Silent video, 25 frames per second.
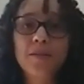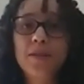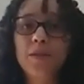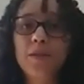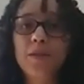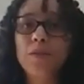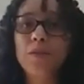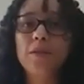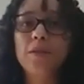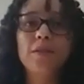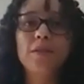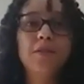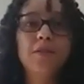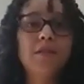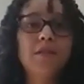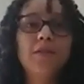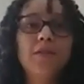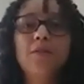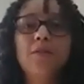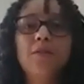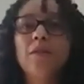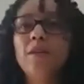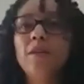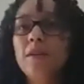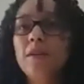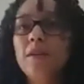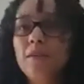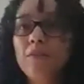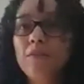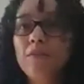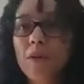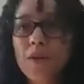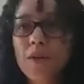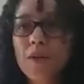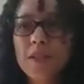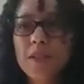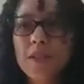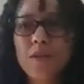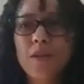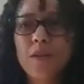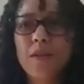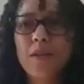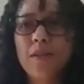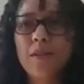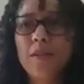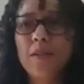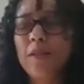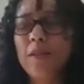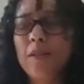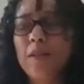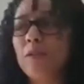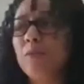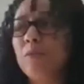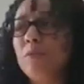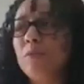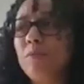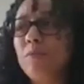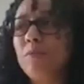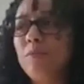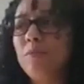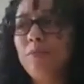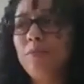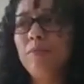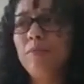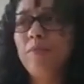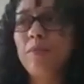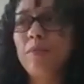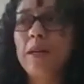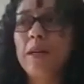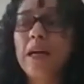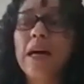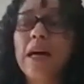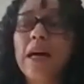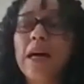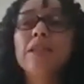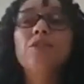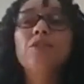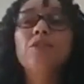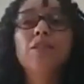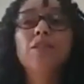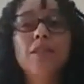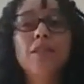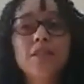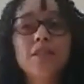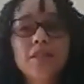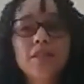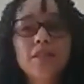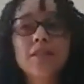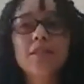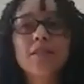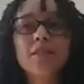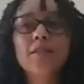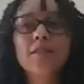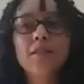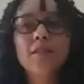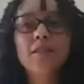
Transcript: So it's just focused on, conscious